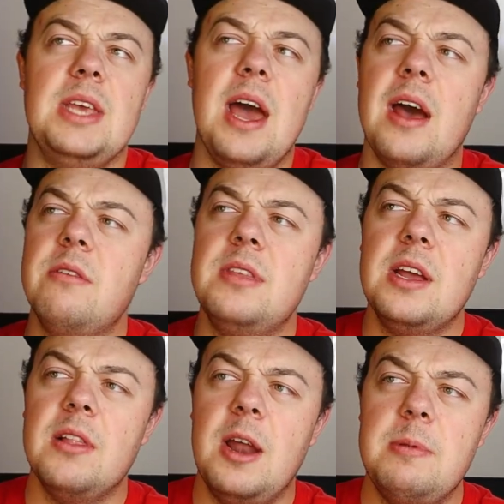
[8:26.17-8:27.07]
yeah, I don't
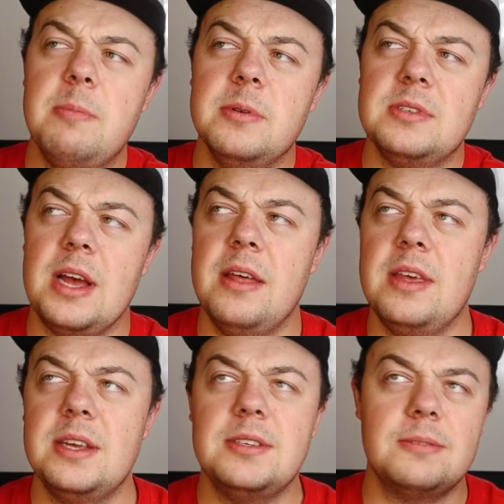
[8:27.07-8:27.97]
think a lot of people saw
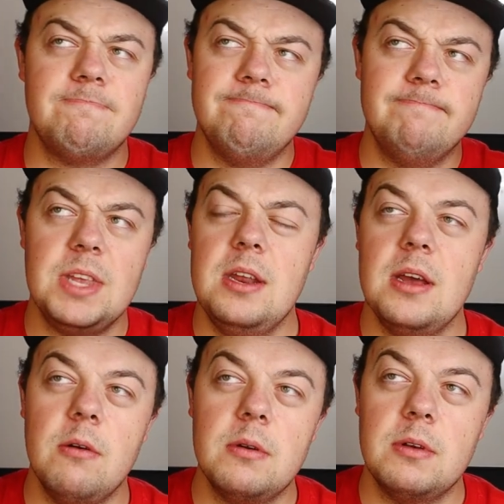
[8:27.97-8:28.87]
this you
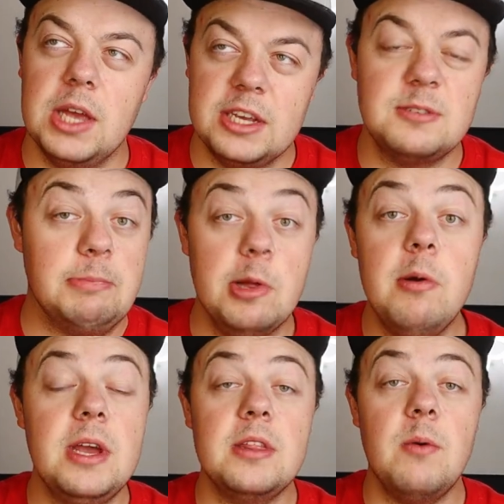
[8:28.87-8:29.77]
know,
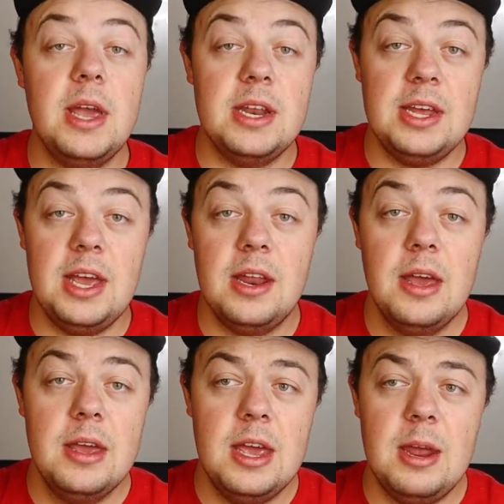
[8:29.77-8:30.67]
exploding the way it did
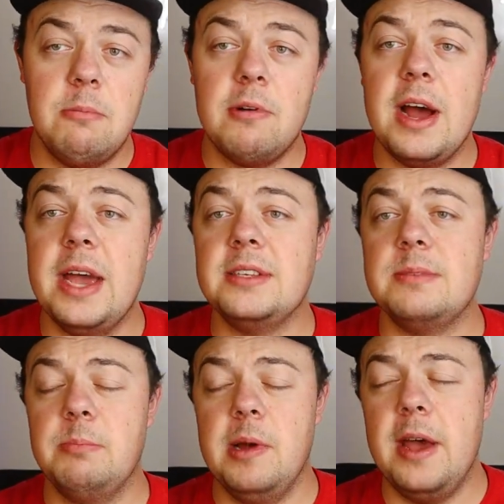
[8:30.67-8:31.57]
in price.
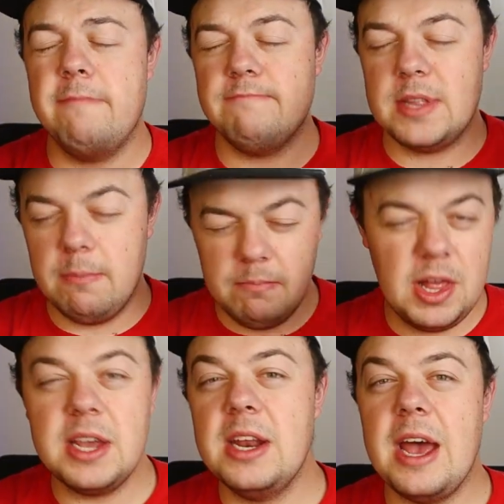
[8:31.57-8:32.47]
But
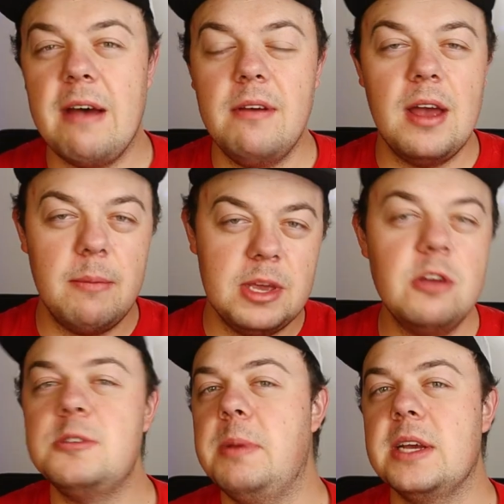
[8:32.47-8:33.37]
lucky to have it. I'm a
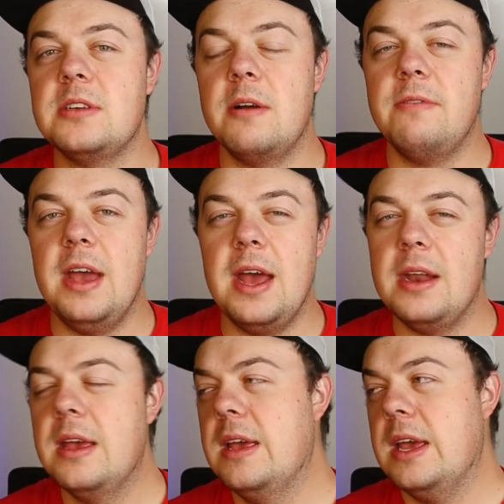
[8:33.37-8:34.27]
huge Pixar
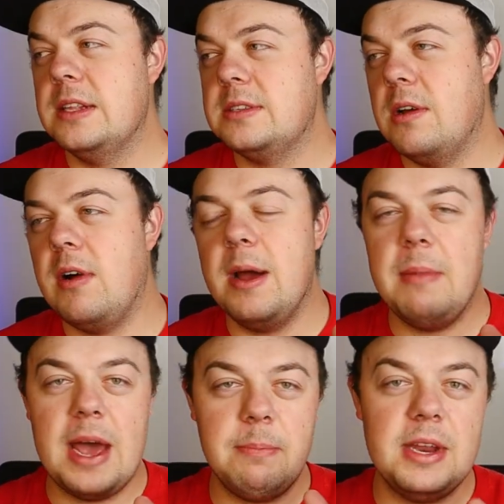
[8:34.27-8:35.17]
fan, and so I'm
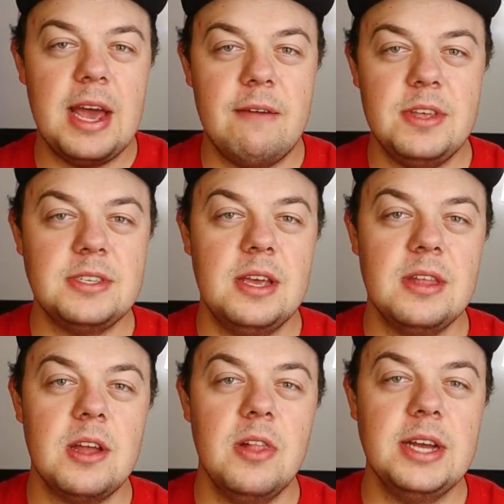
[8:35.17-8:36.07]
happy to have this in
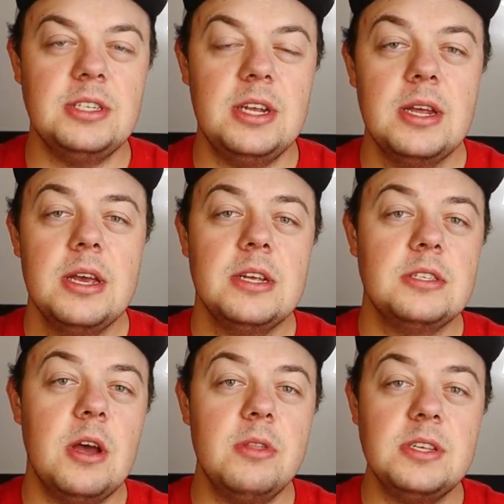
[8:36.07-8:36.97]
the collection.
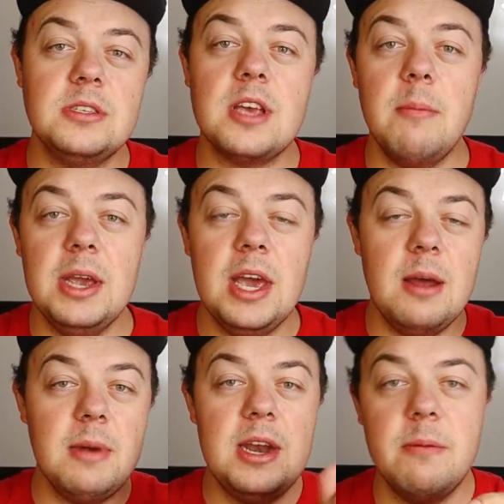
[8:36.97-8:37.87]
So this is coming in
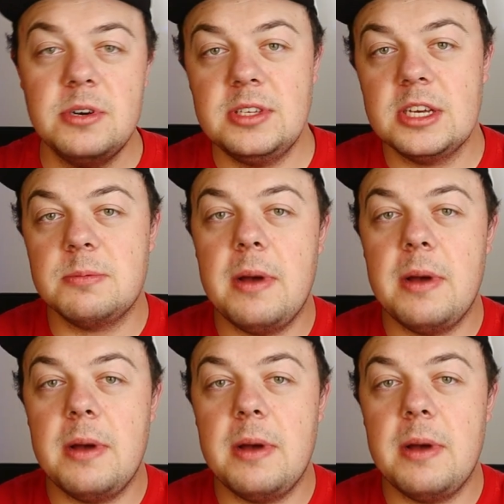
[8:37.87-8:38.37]
at my number six